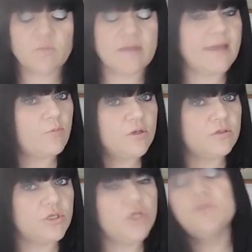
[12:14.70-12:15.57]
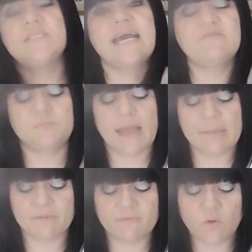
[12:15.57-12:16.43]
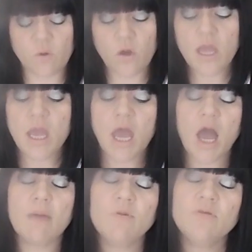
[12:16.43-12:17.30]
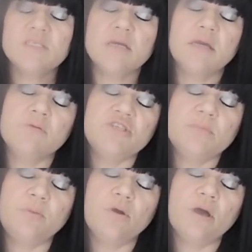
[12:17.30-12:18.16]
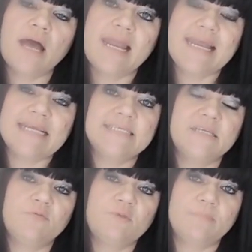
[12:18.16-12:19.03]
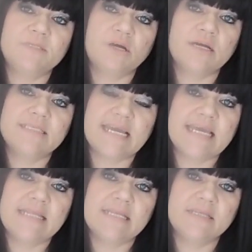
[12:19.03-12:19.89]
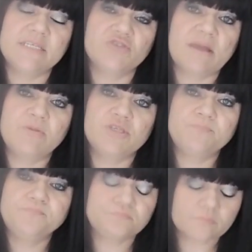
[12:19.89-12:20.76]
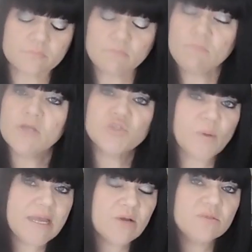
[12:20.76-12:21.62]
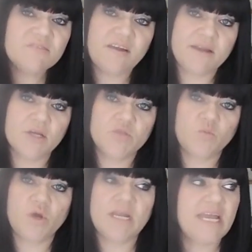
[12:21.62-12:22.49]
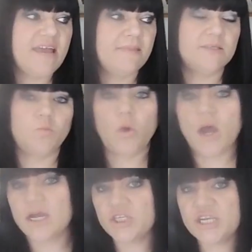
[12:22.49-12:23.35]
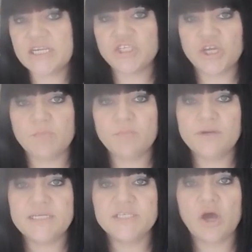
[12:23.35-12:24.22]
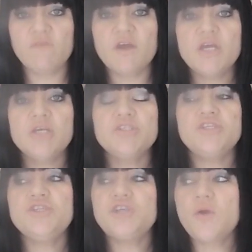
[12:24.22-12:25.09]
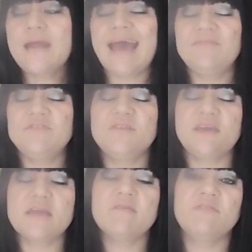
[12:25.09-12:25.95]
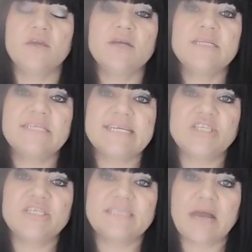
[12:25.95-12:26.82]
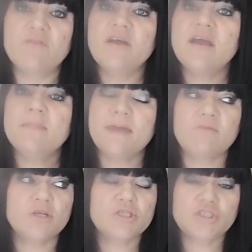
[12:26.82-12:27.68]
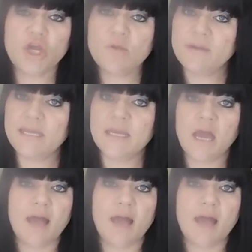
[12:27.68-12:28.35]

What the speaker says: where they would used to have to pay before. I'm also going to put a list of websites in the description. Twinkl's a very good one. There's worksheets you can print off, so you don't have to think of the ideas yourself. There are so many